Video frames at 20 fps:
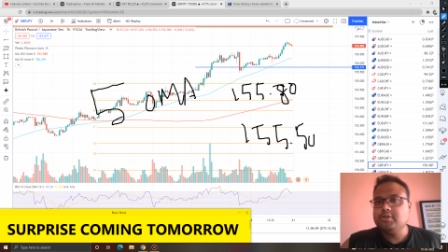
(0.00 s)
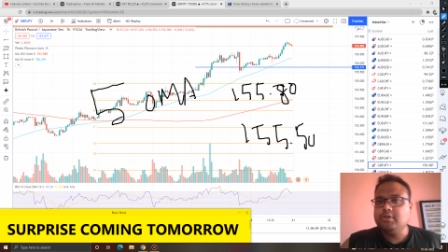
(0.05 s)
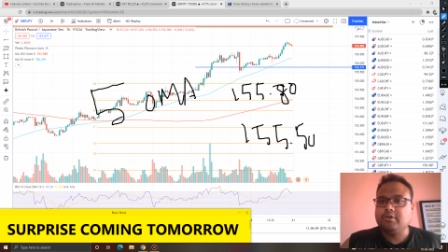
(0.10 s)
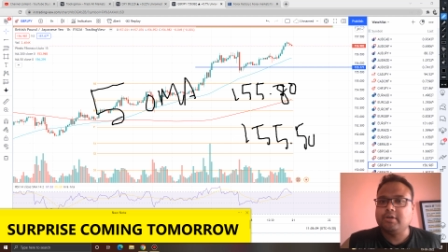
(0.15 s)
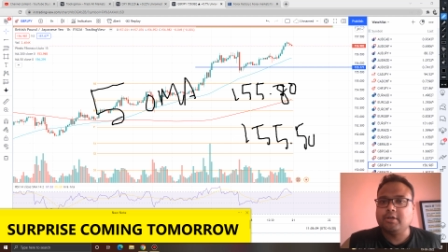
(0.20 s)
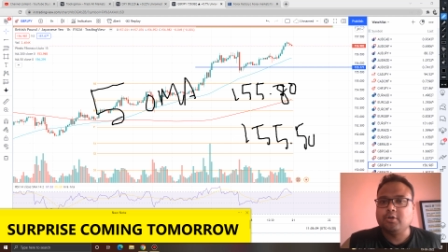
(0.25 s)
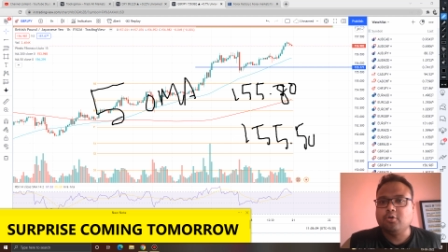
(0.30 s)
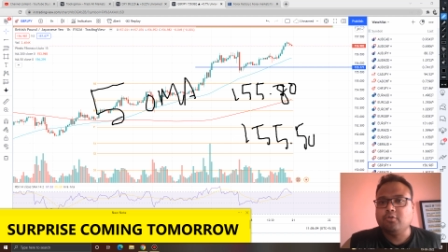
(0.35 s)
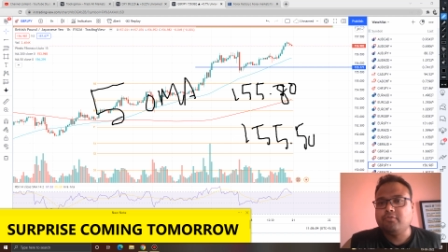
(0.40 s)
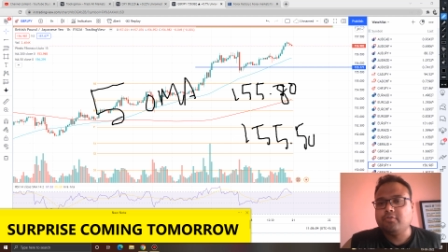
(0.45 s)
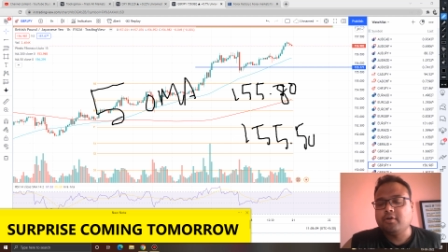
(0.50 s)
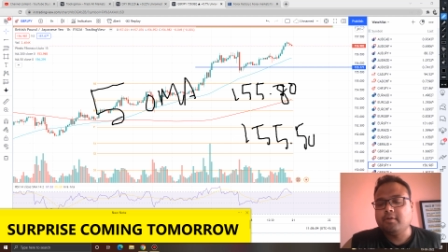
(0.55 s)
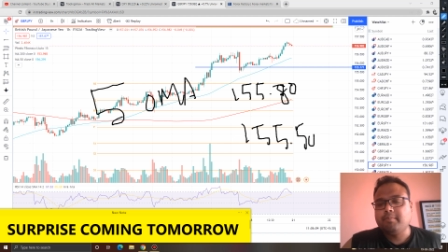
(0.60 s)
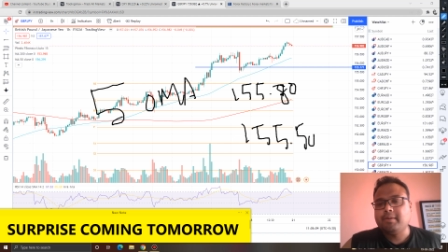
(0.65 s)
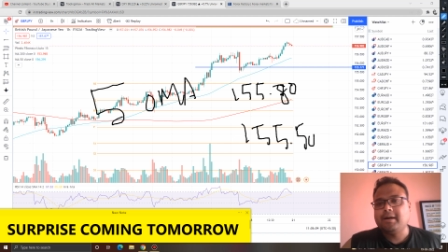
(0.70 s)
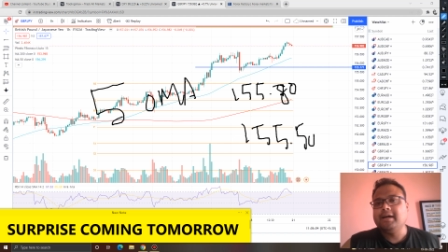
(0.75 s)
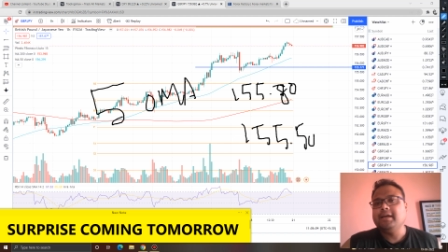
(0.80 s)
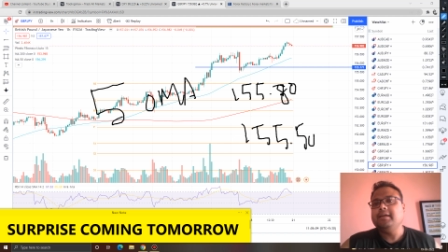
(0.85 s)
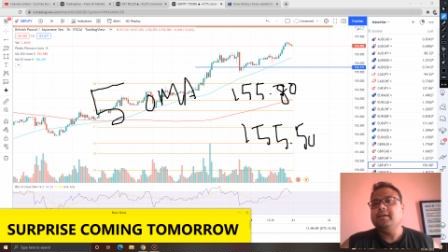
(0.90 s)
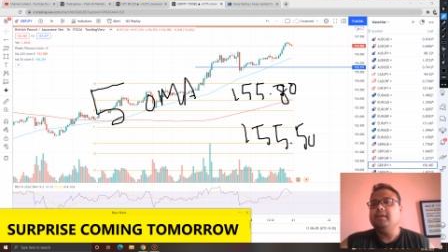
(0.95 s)
you can go for a
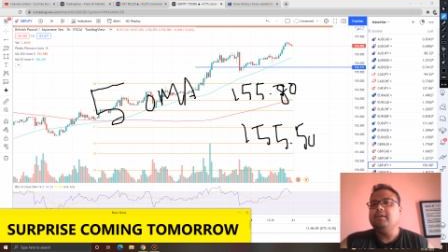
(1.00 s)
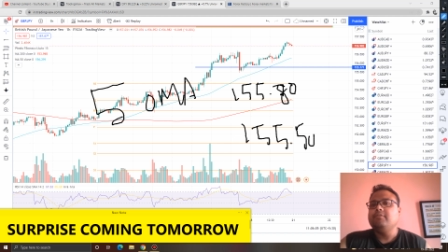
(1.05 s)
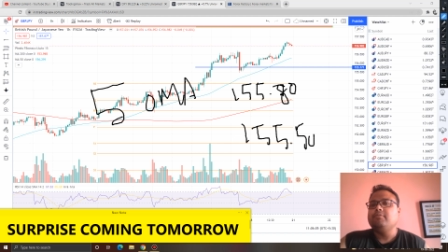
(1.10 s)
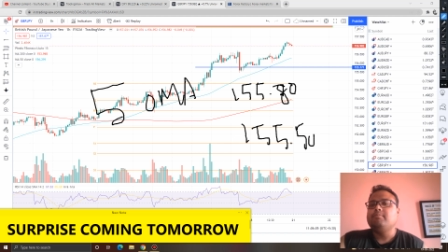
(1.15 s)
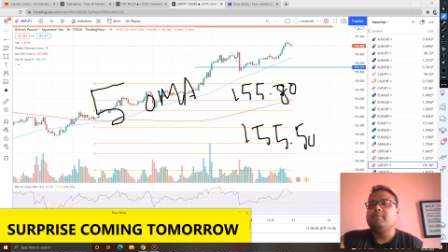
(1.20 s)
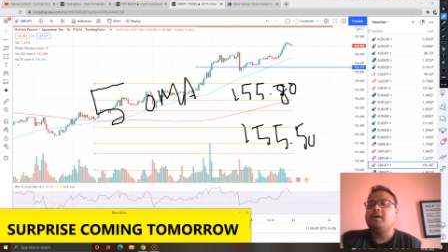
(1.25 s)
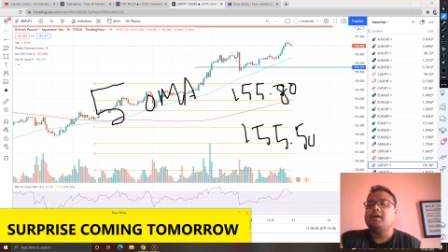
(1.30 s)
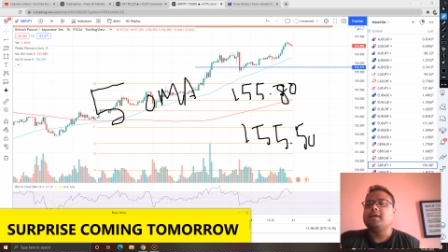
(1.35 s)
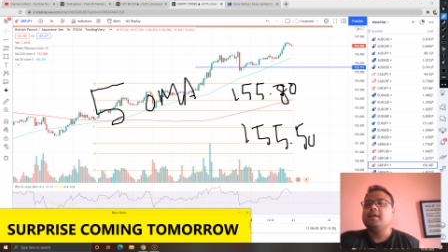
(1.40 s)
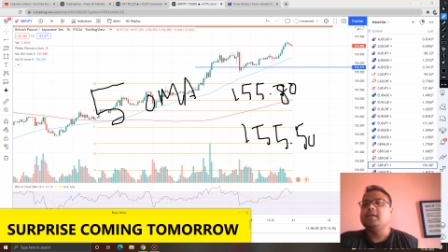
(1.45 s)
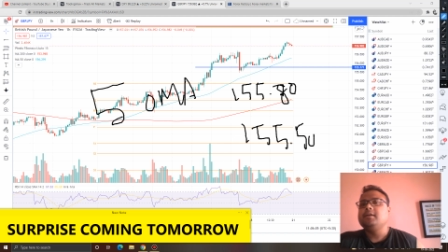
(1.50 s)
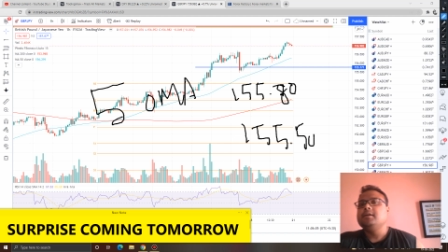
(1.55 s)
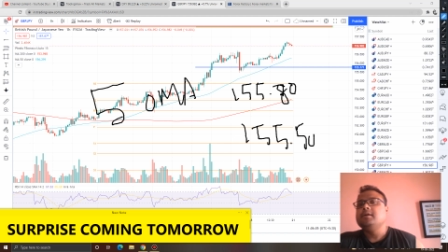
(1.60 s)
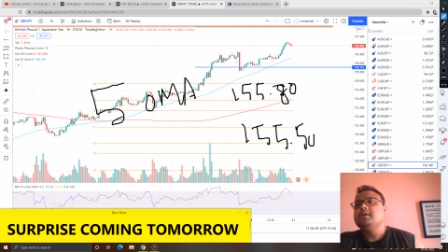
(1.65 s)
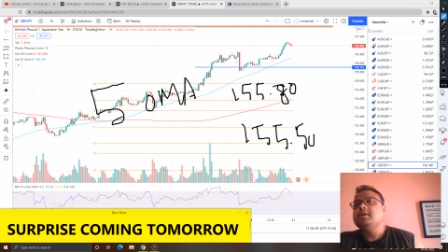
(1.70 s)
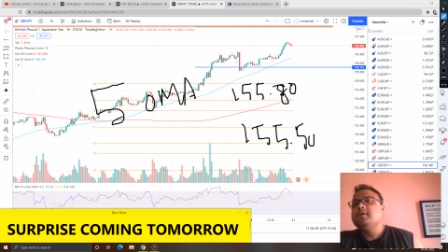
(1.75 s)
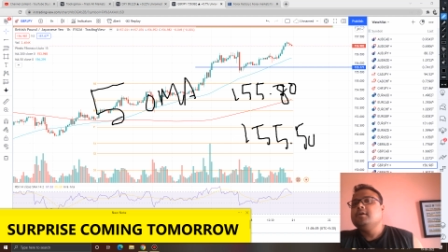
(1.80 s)
buy. If market